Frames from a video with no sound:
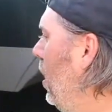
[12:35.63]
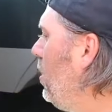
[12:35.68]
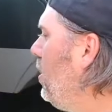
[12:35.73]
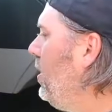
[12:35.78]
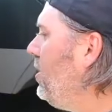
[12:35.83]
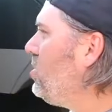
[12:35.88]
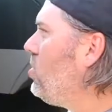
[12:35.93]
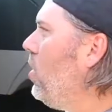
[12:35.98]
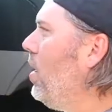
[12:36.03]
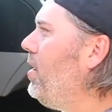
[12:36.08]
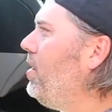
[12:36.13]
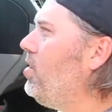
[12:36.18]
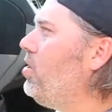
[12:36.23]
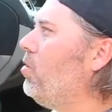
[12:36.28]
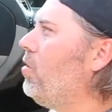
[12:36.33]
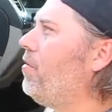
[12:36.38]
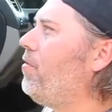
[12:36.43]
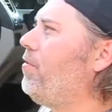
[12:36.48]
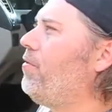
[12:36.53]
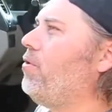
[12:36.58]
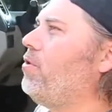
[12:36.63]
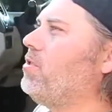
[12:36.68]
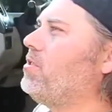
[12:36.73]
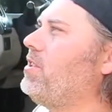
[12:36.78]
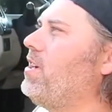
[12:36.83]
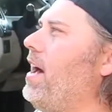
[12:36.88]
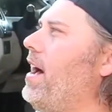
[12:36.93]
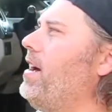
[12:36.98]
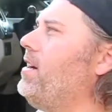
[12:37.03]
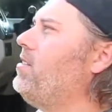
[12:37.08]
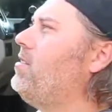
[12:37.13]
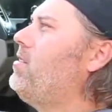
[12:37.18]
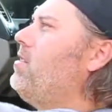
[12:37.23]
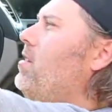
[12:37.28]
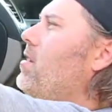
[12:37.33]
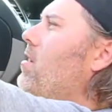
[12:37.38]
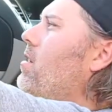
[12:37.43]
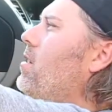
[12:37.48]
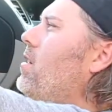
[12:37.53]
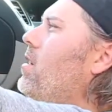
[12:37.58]
let's go ahead and do a full
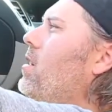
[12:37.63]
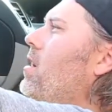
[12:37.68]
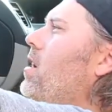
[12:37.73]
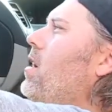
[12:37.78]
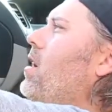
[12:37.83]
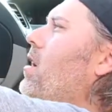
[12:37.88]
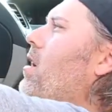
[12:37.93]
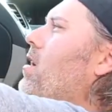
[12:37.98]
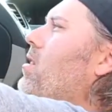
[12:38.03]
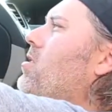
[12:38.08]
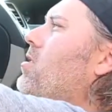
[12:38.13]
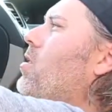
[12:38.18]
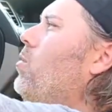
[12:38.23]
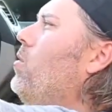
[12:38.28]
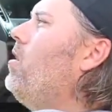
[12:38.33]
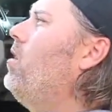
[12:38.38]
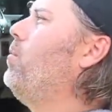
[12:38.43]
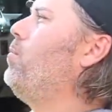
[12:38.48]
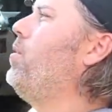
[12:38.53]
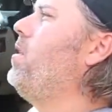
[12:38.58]
test. So we're gonna